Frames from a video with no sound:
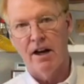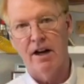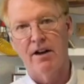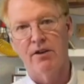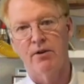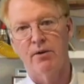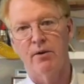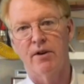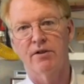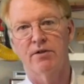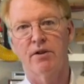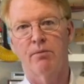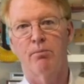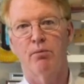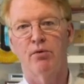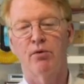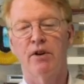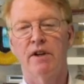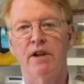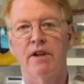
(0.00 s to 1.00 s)
there is a
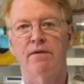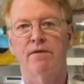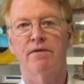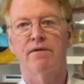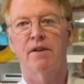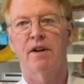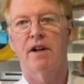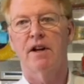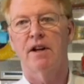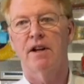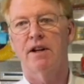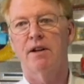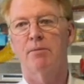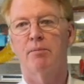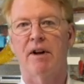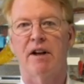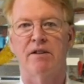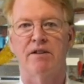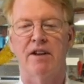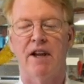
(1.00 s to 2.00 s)
brief,
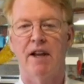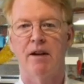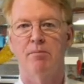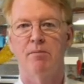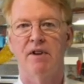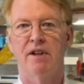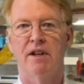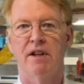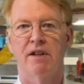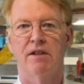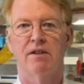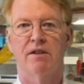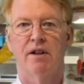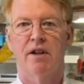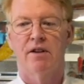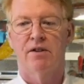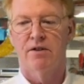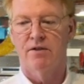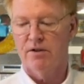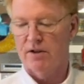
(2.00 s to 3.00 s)
about 10-minute
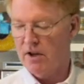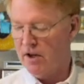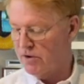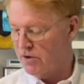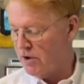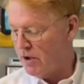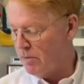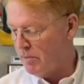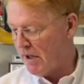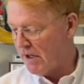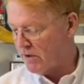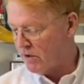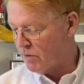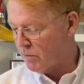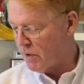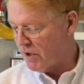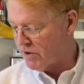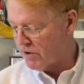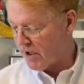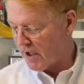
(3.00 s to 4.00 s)
discussion about
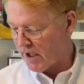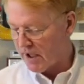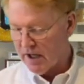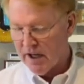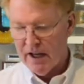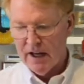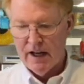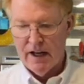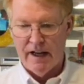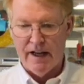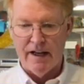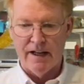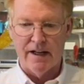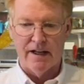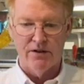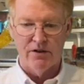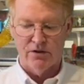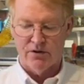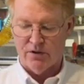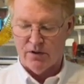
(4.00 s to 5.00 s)
switching, and
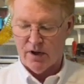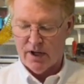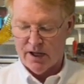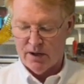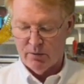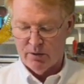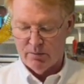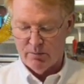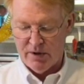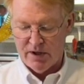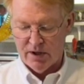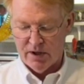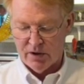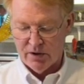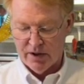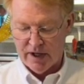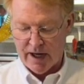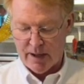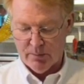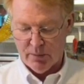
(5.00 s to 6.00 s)
I just thought it would be a
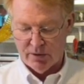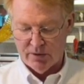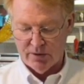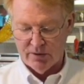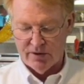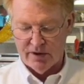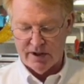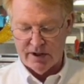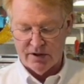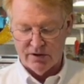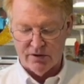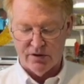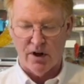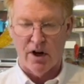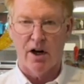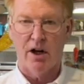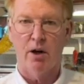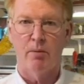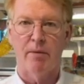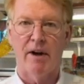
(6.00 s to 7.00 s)
good opportunity to
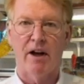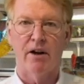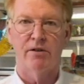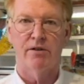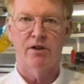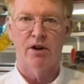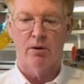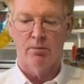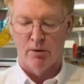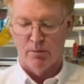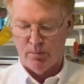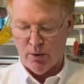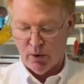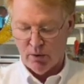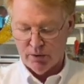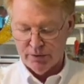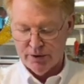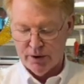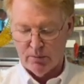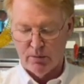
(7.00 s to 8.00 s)
talk about double
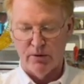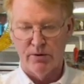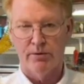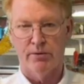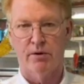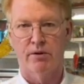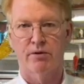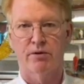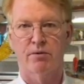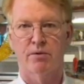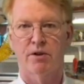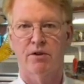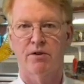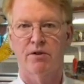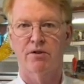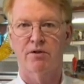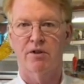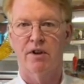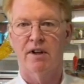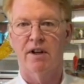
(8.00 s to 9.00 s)
pole, double throw
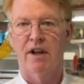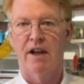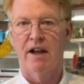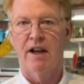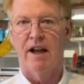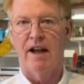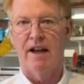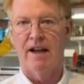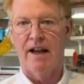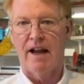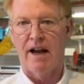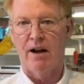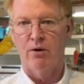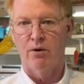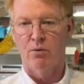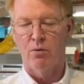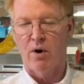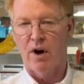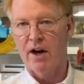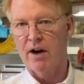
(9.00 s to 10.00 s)
switches and how
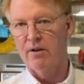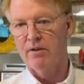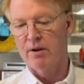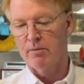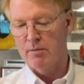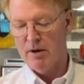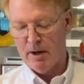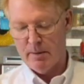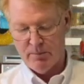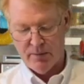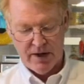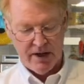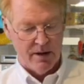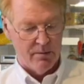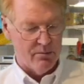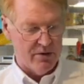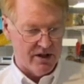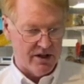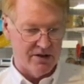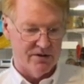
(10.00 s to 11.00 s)
to wire them up,
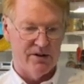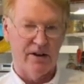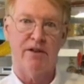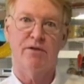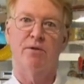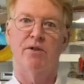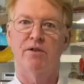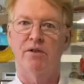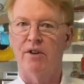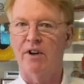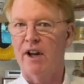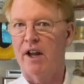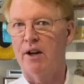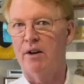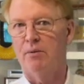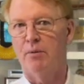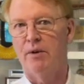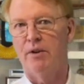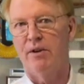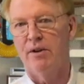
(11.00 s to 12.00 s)
because that's what you
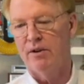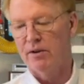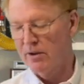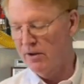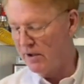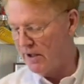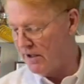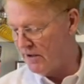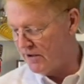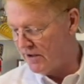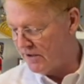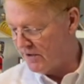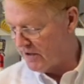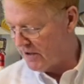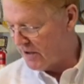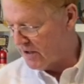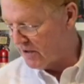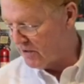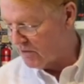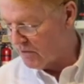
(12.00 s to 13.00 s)
get with your
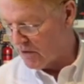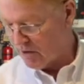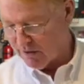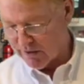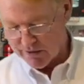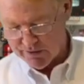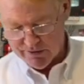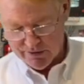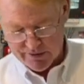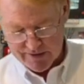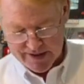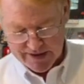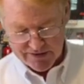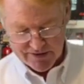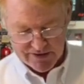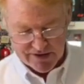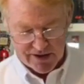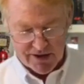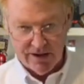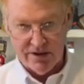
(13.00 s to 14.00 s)
DCC controller. So
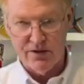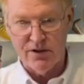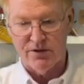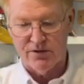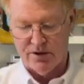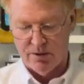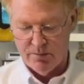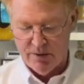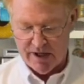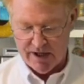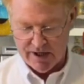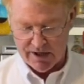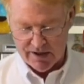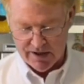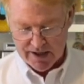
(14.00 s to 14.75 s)
that's in just a minute.